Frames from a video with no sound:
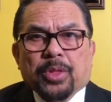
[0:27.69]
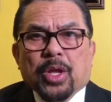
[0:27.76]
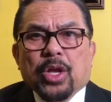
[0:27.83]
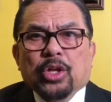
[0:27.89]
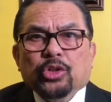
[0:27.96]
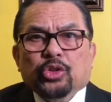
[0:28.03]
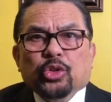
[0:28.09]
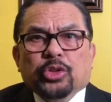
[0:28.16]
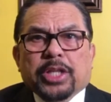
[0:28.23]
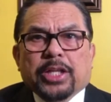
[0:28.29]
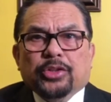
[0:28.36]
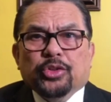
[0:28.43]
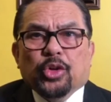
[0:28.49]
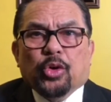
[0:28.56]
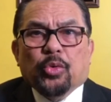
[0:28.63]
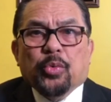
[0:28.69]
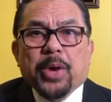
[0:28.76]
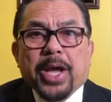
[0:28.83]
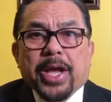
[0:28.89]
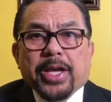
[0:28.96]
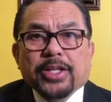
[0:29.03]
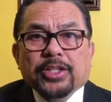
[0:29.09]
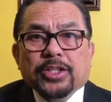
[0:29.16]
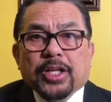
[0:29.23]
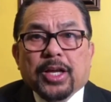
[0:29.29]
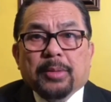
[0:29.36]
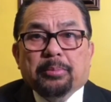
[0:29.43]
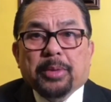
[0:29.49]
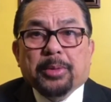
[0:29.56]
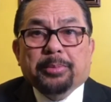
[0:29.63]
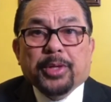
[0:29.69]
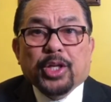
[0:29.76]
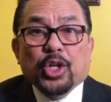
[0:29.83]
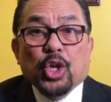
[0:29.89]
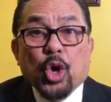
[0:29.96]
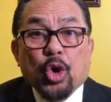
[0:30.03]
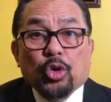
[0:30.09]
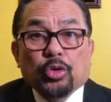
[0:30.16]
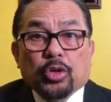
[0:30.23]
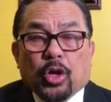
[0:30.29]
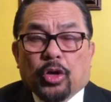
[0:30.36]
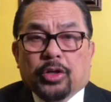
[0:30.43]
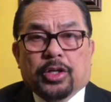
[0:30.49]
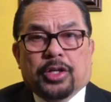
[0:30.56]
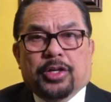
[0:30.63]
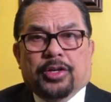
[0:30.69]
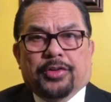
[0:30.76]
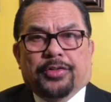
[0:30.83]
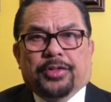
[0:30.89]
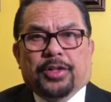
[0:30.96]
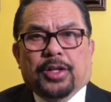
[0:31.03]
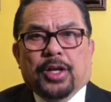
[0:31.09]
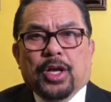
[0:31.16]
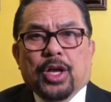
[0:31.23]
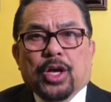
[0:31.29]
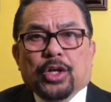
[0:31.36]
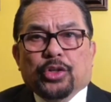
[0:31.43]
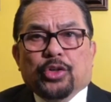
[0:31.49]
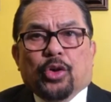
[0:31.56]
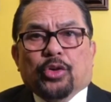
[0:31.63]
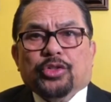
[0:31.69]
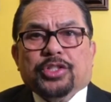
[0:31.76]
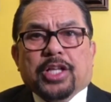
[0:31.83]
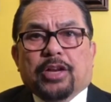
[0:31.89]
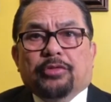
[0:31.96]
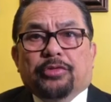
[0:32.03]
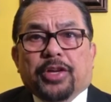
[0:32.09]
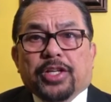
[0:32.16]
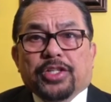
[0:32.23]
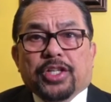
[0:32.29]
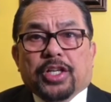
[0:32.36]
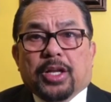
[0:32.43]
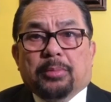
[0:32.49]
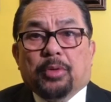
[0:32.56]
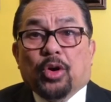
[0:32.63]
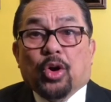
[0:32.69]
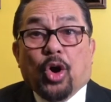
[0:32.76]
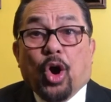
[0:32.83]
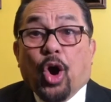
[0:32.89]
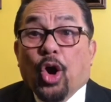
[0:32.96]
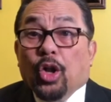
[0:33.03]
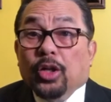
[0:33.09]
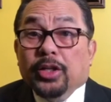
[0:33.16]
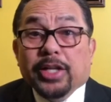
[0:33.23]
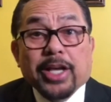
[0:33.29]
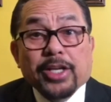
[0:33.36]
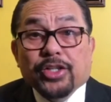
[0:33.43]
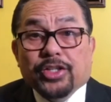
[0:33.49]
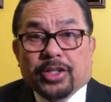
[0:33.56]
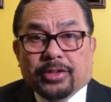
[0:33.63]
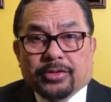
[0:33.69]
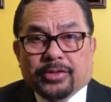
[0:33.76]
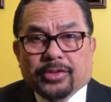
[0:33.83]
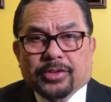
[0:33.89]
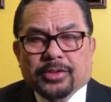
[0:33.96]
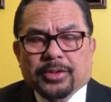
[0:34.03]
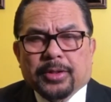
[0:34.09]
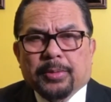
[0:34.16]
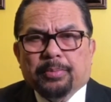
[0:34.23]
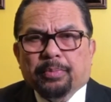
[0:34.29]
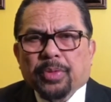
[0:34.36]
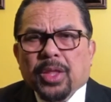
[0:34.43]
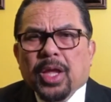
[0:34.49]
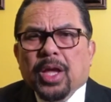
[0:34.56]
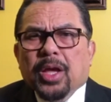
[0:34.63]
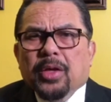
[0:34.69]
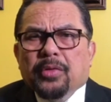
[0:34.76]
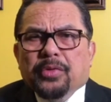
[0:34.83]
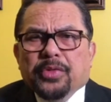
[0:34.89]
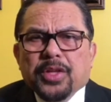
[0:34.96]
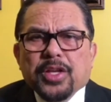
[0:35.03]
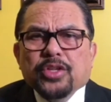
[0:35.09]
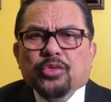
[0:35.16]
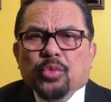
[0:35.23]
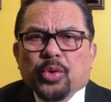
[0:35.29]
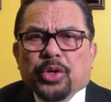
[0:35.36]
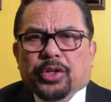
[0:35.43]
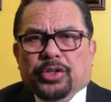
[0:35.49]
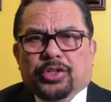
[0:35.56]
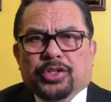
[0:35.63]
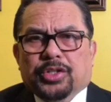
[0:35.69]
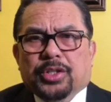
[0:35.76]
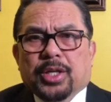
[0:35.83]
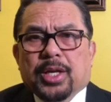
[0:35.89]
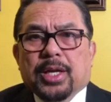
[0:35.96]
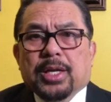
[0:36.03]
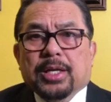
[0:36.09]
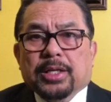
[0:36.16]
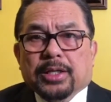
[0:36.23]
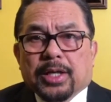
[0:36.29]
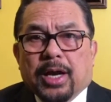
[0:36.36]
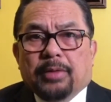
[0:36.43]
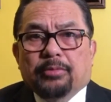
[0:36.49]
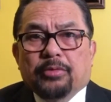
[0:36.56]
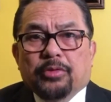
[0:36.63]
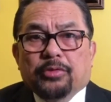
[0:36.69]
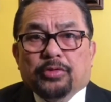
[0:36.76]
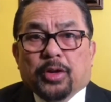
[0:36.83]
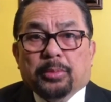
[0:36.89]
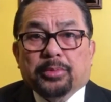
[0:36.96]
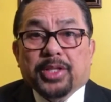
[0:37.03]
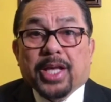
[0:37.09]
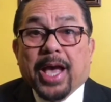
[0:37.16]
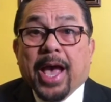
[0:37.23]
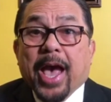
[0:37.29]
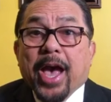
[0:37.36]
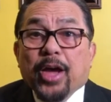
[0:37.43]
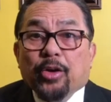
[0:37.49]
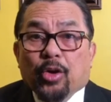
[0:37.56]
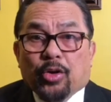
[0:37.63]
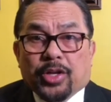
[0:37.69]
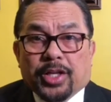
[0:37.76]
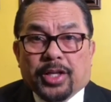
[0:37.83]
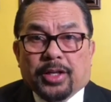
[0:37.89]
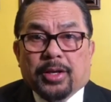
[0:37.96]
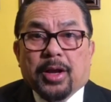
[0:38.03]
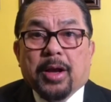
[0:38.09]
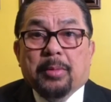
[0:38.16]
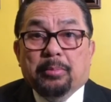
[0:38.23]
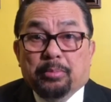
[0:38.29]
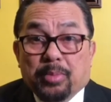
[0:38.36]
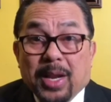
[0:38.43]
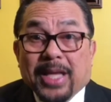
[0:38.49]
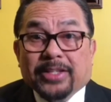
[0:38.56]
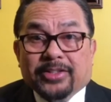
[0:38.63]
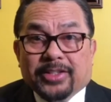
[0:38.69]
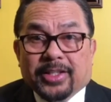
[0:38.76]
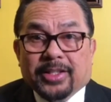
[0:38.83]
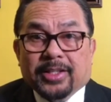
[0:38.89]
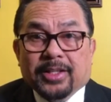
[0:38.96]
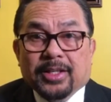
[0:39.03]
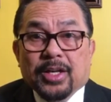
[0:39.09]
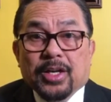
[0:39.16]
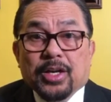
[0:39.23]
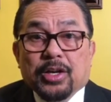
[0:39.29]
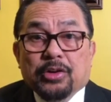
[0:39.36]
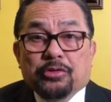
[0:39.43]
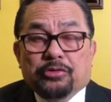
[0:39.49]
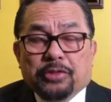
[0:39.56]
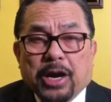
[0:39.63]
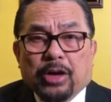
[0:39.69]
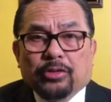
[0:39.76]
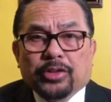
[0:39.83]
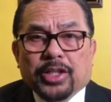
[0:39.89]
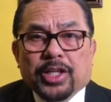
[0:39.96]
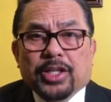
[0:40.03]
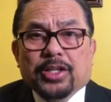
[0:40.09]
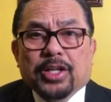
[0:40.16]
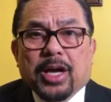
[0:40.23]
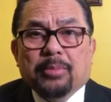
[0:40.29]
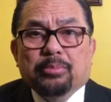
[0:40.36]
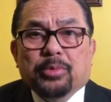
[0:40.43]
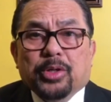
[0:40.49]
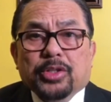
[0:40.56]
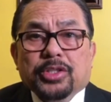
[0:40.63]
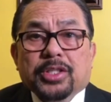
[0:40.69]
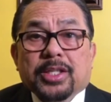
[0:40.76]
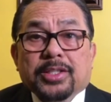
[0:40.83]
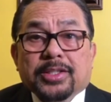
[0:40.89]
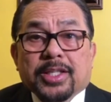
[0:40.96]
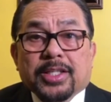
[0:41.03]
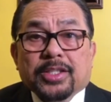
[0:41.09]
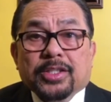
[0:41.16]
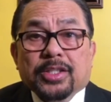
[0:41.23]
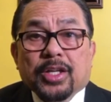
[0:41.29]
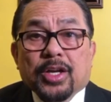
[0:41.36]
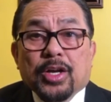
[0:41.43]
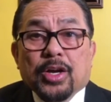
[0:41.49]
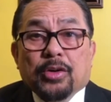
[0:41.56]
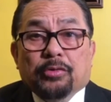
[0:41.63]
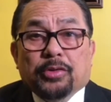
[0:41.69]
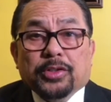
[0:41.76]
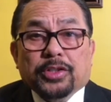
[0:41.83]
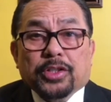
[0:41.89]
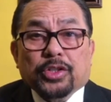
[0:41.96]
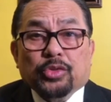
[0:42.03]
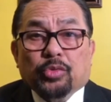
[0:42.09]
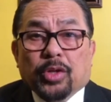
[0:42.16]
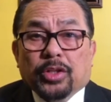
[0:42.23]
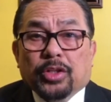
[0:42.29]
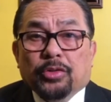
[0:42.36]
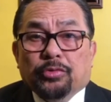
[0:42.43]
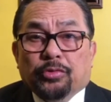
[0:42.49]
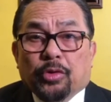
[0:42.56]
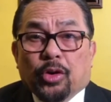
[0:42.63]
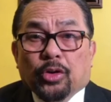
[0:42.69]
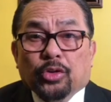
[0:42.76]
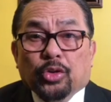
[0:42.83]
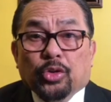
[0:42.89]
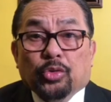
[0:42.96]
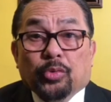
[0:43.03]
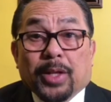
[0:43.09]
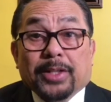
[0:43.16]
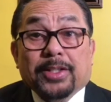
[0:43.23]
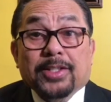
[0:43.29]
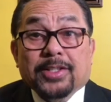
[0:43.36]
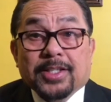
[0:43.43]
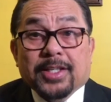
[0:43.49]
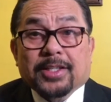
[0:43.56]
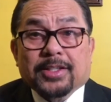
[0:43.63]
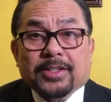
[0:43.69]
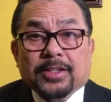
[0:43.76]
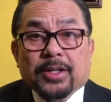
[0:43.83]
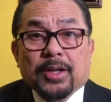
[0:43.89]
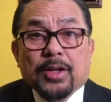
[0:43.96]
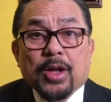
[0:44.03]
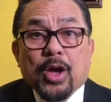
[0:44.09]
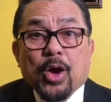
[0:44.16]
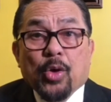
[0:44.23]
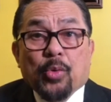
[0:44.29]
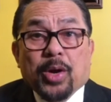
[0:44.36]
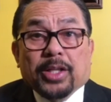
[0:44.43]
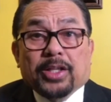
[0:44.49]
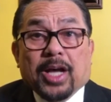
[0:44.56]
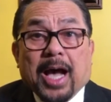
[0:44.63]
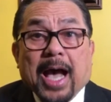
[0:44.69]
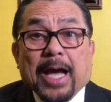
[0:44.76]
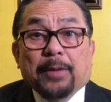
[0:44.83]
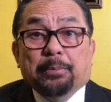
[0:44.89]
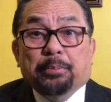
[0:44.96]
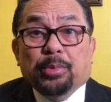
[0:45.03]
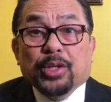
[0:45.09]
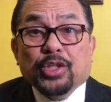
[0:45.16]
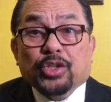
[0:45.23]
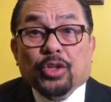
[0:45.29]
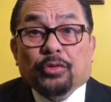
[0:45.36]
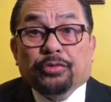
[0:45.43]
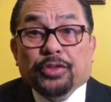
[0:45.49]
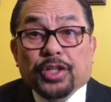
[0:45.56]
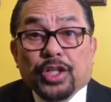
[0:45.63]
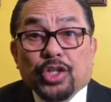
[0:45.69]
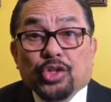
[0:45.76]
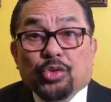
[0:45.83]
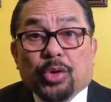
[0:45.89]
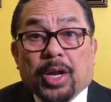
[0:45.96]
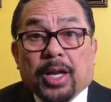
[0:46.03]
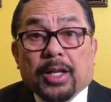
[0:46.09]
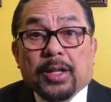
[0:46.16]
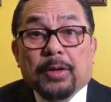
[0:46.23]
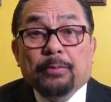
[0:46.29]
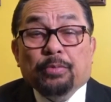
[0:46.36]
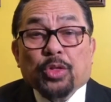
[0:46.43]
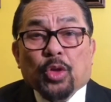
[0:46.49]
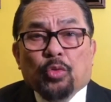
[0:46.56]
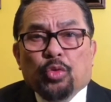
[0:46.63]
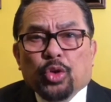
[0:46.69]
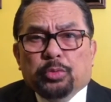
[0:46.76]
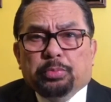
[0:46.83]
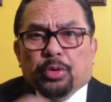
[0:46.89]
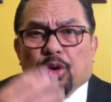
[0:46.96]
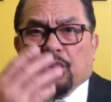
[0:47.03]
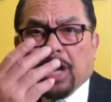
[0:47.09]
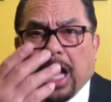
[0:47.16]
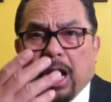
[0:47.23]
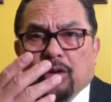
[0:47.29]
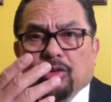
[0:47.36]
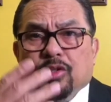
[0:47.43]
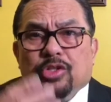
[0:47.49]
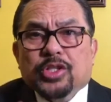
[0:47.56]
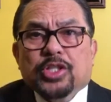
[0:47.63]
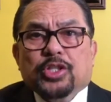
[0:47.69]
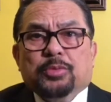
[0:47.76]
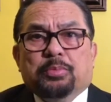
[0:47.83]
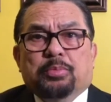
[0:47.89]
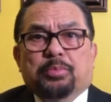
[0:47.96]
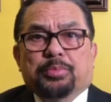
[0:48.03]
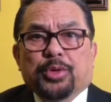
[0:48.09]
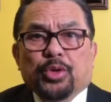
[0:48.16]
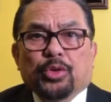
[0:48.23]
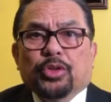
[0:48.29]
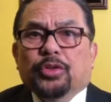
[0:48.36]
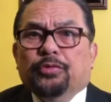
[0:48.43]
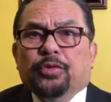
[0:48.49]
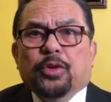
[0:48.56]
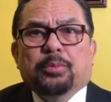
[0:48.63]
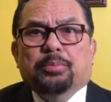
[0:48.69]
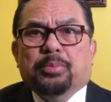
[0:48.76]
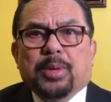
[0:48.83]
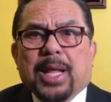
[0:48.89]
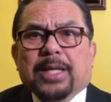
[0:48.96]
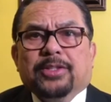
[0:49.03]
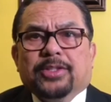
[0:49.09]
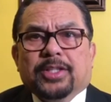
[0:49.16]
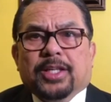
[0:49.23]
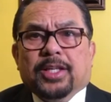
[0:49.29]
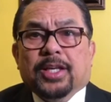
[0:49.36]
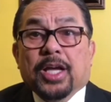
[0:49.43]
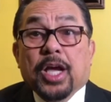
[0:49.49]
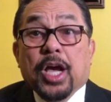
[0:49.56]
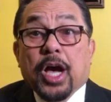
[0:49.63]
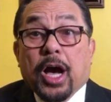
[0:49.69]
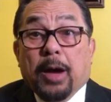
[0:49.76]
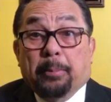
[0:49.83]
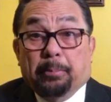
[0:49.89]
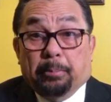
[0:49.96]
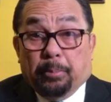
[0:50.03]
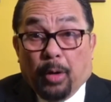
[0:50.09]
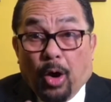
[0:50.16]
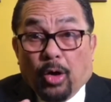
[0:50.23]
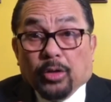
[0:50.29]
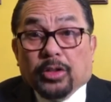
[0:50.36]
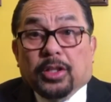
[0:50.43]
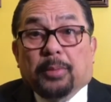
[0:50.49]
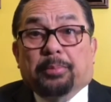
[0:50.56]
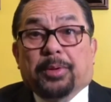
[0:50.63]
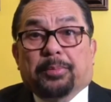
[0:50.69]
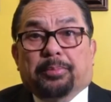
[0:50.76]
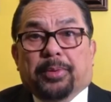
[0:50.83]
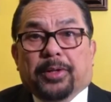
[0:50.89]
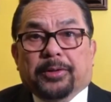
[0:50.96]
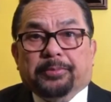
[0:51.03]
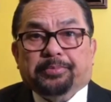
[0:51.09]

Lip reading: so that your ways may be known on earth, your salvation among all nations. These words come from the Aaronic blessing found in Numbers 6 verses 24 to 26, where the high priest of Israel would pronounce his beautiful blessing upon the people.